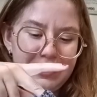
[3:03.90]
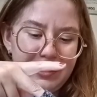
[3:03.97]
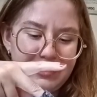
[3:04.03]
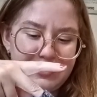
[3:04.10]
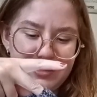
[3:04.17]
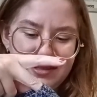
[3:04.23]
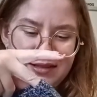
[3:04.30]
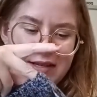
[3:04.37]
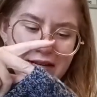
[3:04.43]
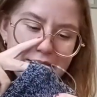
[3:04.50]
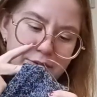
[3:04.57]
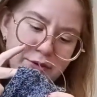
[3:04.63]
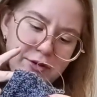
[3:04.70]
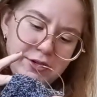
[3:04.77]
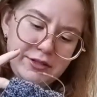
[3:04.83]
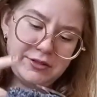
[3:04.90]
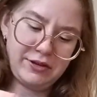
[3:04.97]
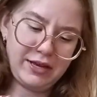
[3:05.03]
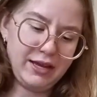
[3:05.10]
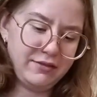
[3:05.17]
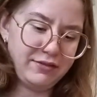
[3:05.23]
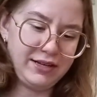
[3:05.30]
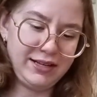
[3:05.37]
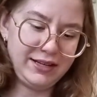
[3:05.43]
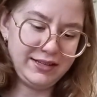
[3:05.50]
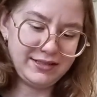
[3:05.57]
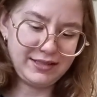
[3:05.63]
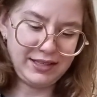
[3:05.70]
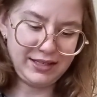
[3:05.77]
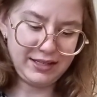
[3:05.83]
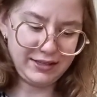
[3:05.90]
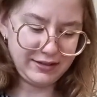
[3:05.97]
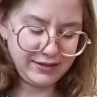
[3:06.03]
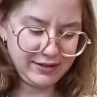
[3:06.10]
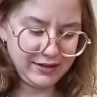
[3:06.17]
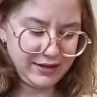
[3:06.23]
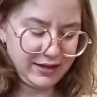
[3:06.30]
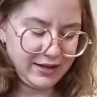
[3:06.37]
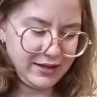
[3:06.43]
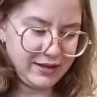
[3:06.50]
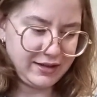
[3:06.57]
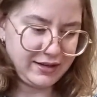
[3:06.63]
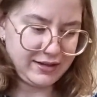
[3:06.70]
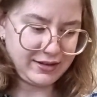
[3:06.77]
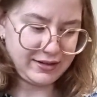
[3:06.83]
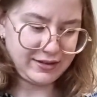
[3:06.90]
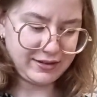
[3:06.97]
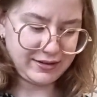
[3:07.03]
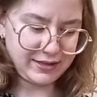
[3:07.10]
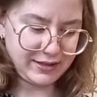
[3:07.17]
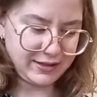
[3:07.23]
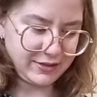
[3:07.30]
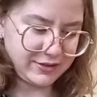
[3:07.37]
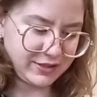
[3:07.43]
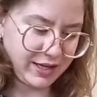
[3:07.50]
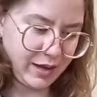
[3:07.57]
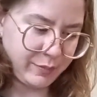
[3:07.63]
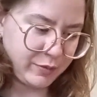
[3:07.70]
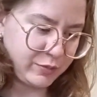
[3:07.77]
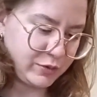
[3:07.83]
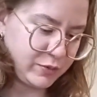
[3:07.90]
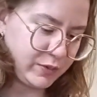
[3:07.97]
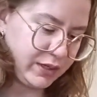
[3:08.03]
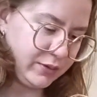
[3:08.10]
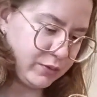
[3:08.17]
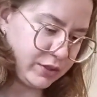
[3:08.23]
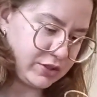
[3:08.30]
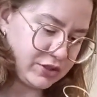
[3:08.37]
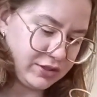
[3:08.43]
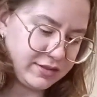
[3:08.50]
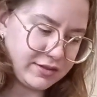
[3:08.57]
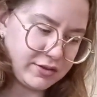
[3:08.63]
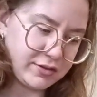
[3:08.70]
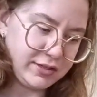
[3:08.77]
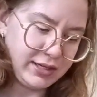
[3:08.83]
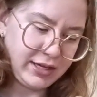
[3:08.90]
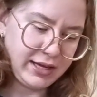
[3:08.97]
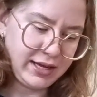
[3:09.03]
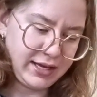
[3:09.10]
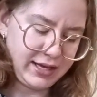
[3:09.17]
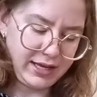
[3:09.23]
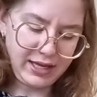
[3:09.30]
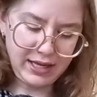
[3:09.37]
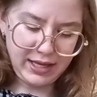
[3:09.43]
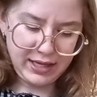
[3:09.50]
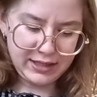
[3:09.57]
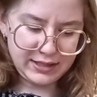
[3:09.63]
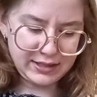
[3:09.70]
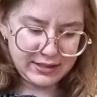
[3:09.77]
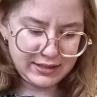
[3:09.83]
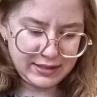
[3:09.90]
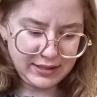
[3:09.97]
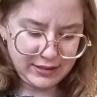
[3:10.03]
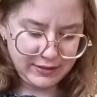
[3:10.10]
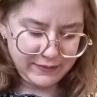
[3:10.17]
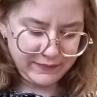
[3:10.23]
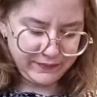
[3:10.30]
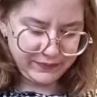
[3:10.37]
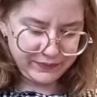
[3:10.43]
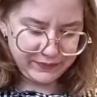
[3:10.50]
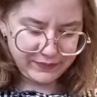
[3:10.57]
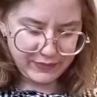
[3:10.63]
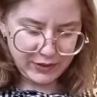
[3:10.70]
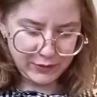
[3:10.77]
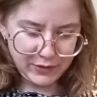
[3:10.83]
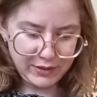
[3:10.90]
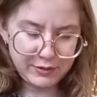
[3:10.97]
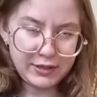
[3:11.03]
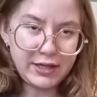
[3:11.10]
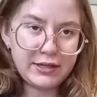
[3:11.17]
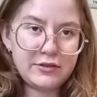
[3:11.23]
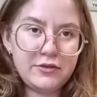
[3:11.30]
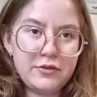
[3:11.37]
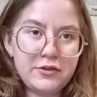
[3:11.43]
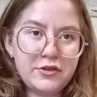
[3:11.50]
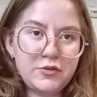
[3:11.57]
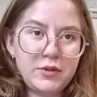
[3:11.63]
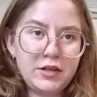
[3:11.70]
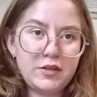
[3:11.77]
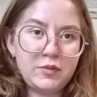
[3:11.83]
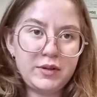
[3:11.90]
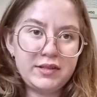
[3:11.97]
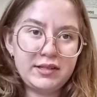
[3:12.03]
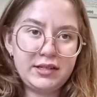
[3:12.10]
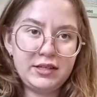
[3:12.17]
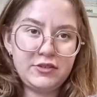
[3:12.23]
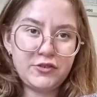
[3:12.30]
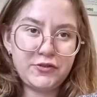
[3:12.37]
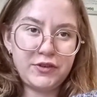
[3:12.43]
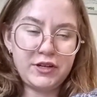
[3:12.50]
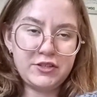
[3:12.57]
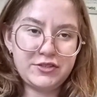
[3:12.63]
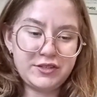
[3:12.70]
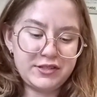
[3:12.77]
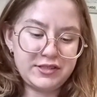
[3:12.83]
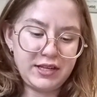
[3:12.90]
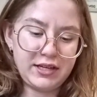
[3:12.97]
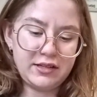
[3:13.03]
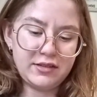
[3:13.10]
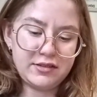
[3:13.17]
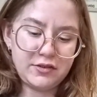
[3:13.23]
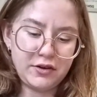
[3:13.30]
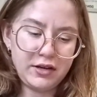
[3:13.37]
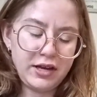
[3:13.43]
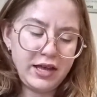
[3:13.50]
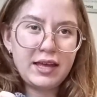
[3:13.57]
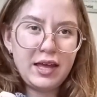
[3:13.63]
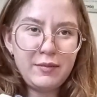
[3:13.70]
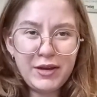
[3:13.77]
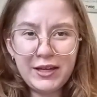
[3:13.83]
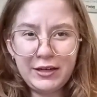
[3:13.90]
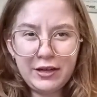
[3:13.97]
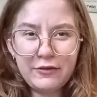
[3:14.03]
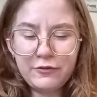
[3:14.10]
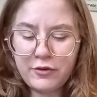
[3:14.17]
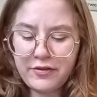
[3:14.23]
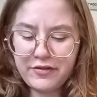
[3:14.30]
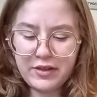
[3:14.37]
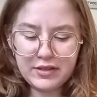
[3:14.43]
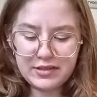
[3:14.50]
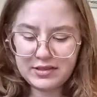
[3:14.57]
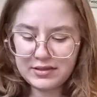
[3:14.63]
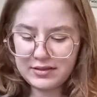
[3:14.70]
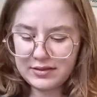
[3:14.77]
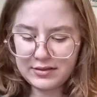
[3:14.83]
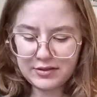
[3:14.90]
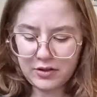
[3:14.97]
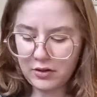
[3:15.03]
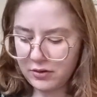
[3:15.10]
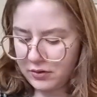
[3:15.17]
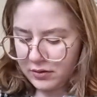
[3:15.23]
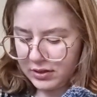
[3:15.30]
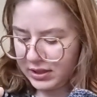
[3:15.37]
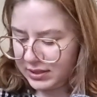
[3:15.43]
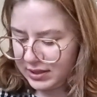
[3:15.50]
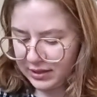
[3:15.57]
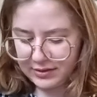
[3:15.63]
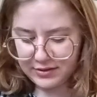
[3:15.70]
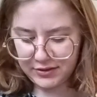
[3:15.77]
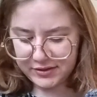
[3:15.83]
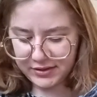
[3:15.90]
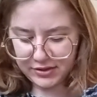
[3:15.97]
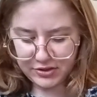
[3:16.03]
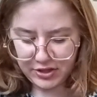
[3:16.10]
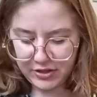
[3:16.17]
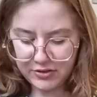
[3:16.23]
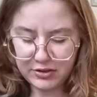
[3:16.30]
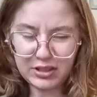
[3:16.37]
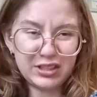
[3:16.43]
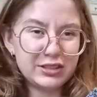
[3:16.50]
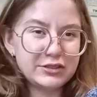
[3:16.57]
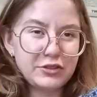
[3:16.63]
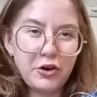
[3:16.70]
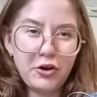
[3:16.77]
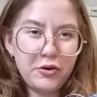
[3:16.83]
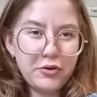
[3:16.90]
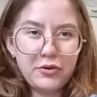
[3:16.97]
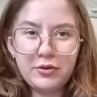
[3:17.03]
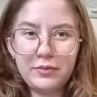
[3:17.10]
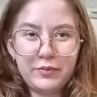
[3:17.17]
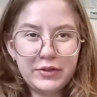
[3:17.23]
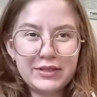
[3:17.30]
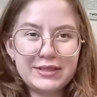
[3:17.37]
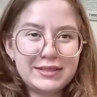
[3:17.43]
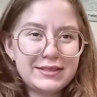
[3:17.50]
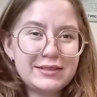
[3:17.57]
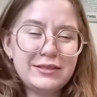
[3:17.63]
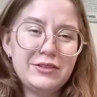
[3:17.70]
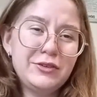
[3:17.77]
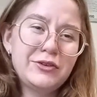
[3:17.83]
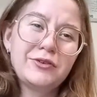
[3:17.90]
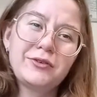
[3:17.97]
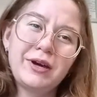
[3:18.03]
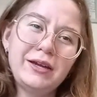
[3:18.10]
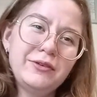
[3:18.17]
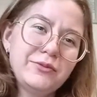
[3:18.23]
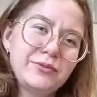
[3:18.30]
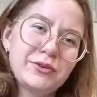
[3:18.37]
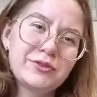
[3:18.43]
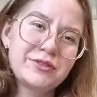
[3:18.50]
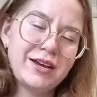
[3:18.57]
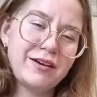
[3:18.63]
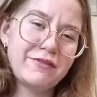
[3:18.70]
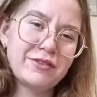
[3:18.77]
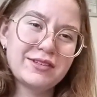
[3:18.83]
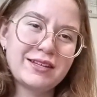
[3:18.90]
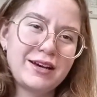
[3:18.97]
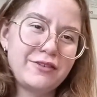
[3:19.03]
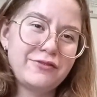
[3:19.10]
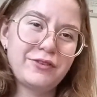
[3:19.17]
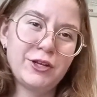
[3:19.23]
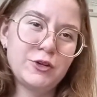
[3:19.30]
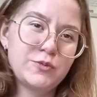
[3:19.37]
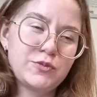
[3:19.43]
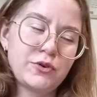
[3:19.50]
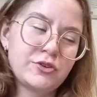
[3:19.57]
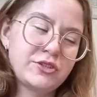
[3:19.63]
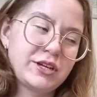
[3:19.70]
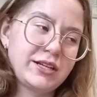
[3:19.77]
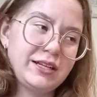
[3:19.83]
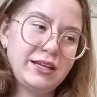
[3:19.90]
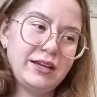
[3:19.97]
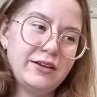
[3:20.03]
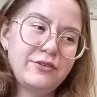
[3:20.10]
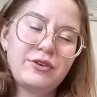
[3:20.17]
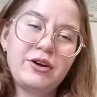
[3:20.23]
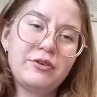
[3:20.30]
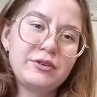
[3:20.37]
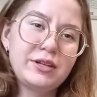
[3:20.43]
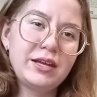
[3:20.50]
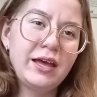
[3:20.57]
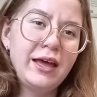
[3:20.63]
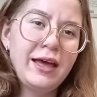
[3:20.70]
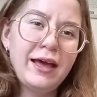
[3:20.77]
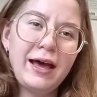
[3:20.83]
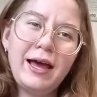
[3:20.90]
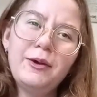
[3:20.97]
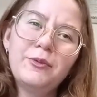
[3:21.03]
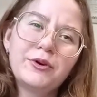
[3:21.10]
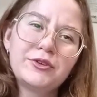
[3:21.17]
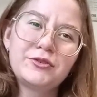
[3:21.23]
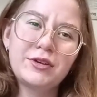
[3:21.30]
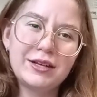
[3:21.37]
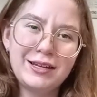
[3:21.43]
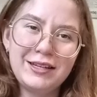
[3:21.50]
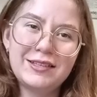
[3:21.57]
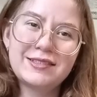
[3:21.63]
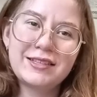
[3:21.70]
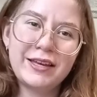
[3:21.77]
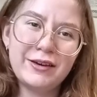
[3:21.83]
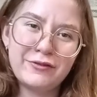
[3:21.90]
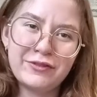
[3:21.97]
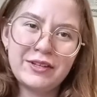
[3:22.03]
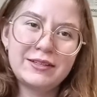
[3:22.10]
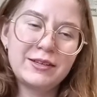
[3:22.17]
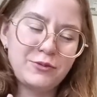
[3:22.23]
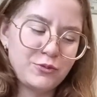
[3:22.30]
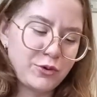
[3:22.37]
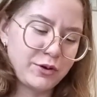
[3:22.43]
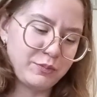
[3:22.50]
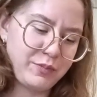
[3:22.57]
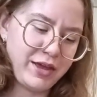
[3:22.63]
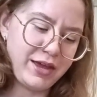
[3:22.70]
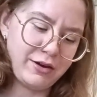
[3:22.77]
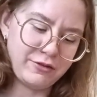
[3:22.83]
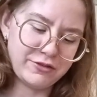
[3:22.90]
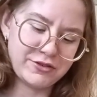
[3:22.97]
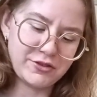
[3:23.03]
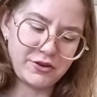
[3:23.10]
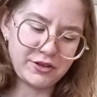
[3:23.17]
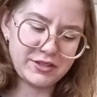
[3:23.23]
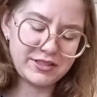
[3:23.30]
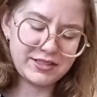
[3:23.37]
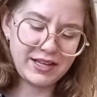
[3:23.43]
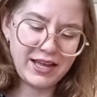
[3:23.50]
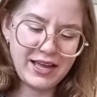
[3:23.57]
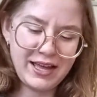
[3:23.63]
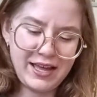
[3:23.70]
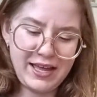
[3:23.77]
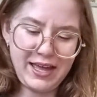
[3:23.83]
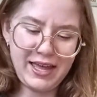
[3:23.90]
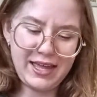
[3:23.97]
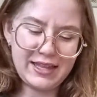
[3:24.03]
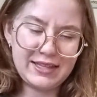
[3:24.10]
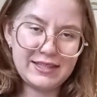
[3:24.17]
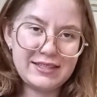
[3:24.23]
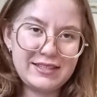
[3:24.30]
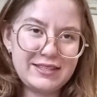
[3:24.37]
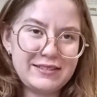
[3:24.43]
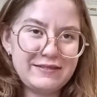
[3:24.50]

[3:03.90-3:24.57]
existing in the world, you can't really see that there's a gap in between, which is good. And what I would like to do this week is basically just finish this second sock. Am I in love with this sock or knitting socks in general? No, but you know, I don't want to have this half-finished project laying around. I want to at least say I've knitted one pair of socks, and